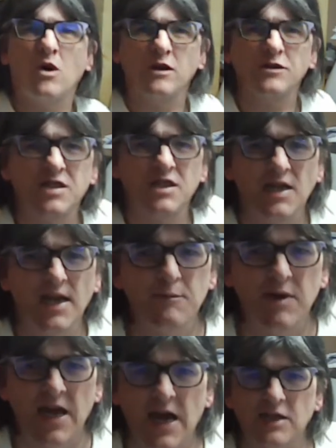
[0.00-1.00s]
to the
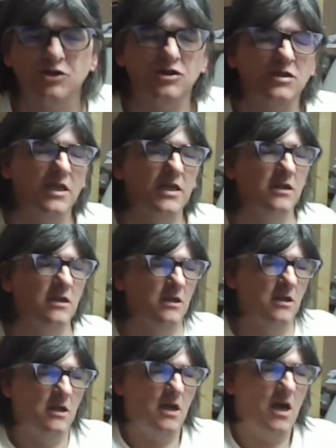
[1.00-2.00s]
limit actually.
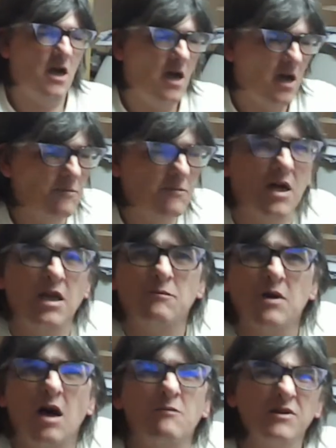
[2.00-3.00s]
And
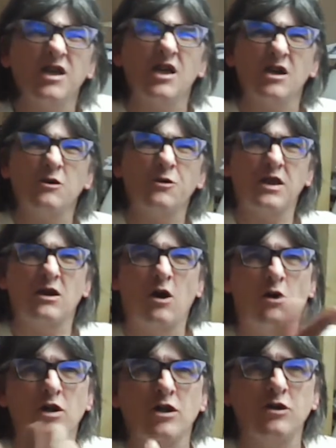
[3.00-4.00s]
I'm you think,
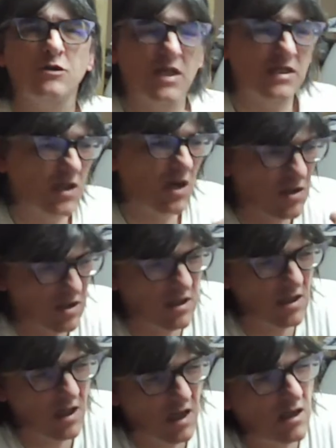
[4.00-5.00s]
oh, glue this on, and
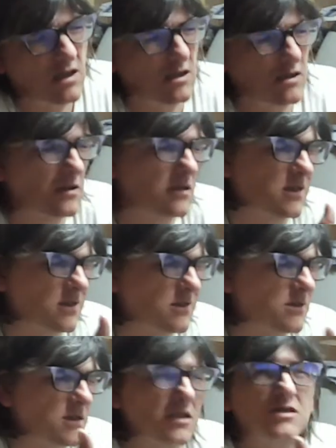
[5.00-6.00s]
you're like,
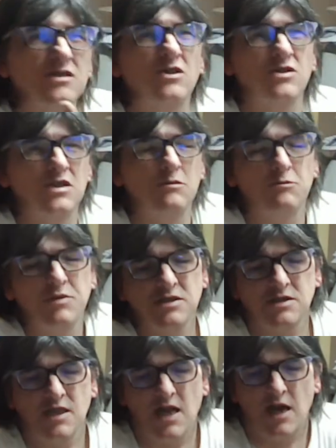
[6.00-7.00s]
oh, it's not simple
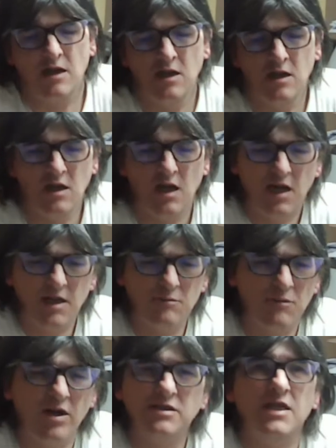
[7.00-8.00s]
as that, and it
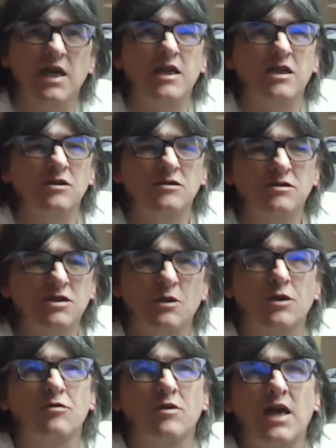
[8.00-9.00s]
might take you 2 or
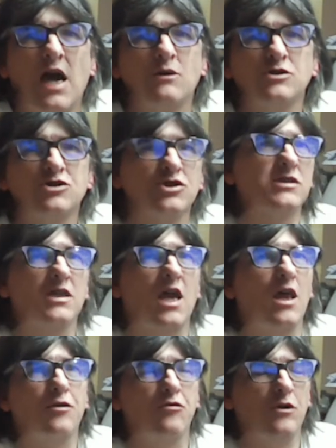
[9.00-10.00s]
3 hours just to
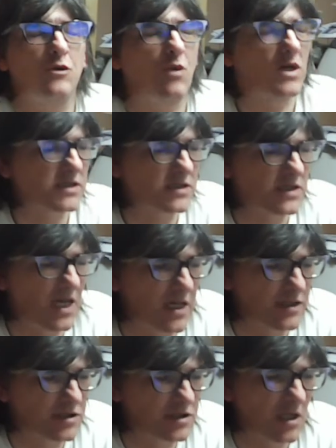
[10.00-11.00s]
get through one stage.